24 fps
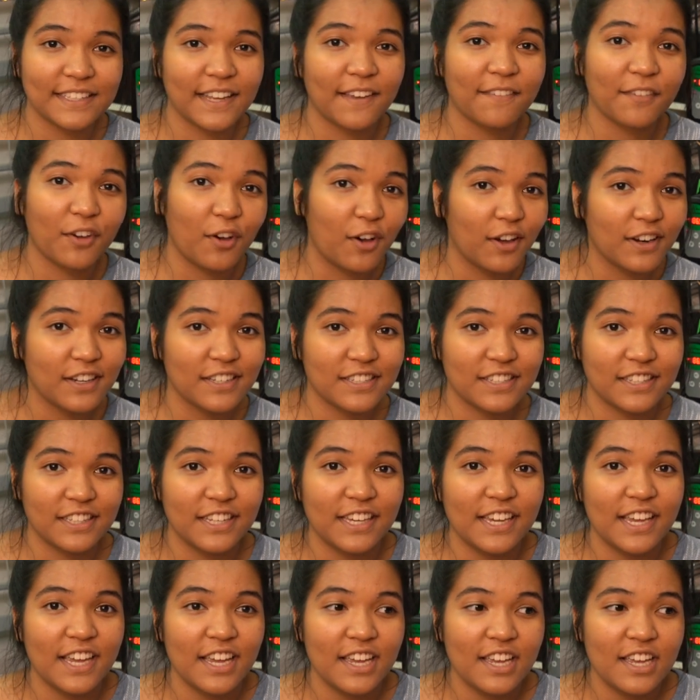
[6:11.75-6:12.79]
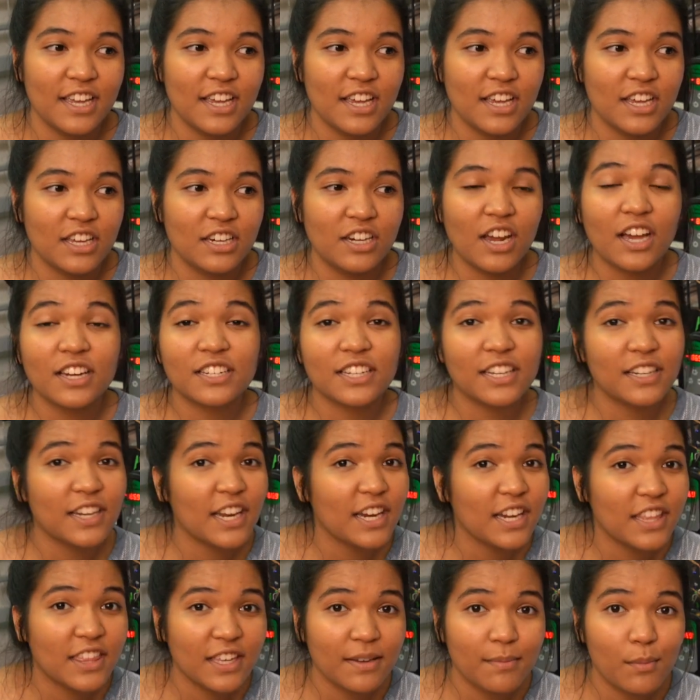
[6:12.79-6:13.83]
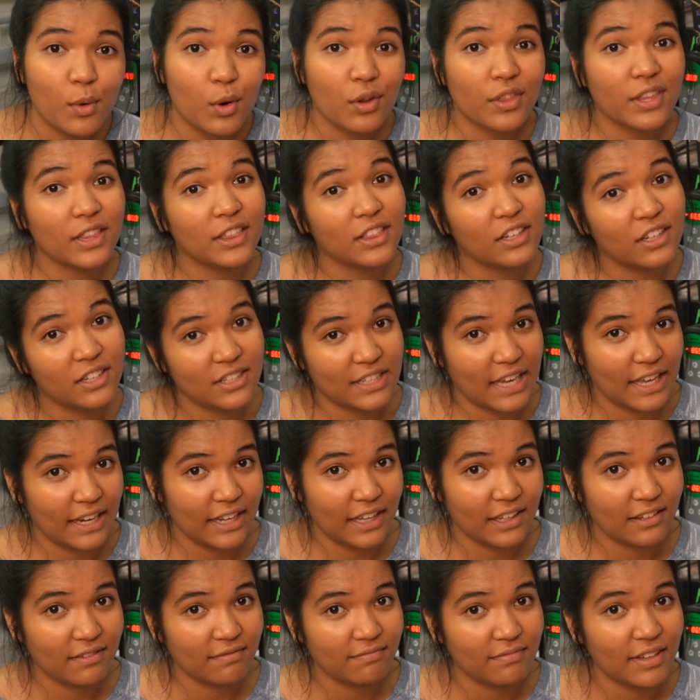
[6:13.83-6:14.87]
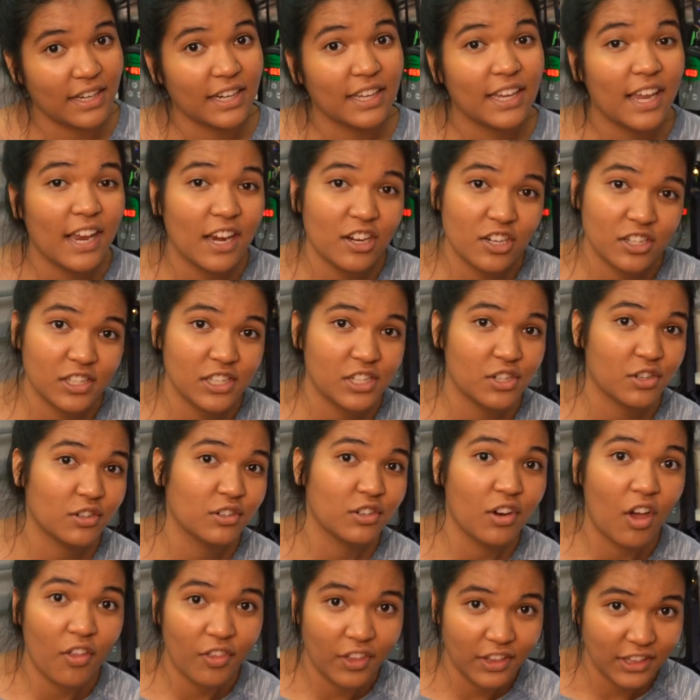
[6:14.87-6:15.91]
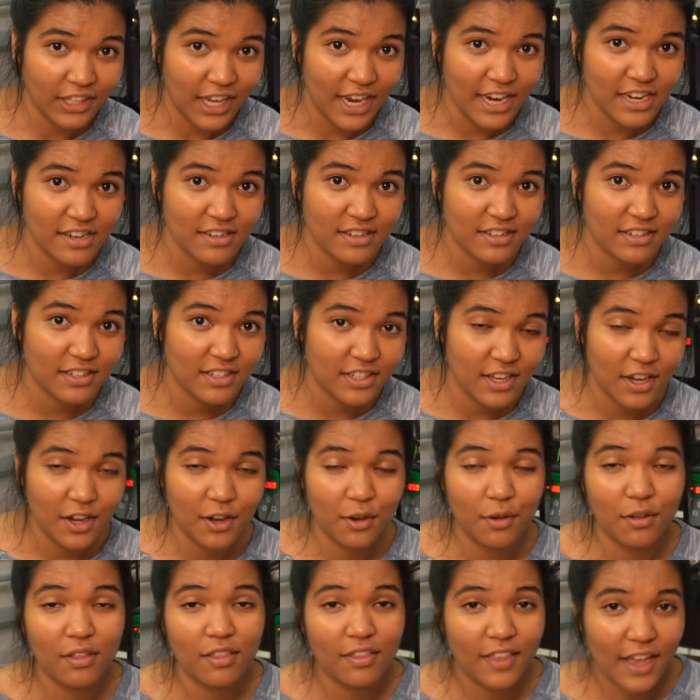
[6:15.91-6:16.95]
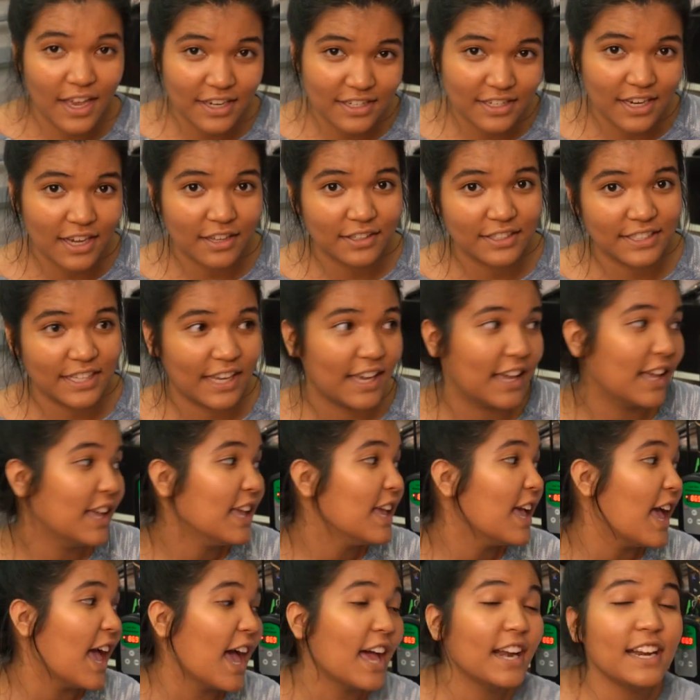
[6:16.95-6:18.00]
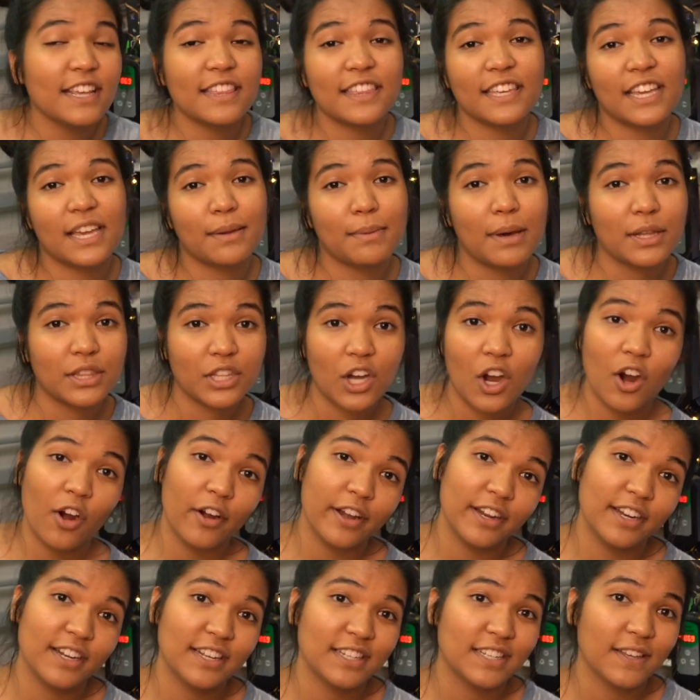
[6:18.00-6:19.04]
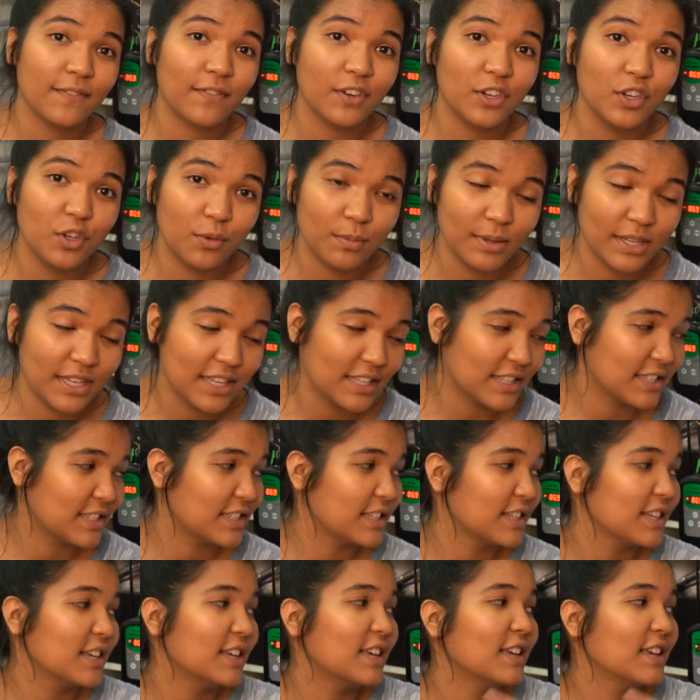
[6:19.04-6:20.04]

I've honestly not done anything more than looked at it and occasionally turned on the light. So that tells you anything about the hardiness of Anubias.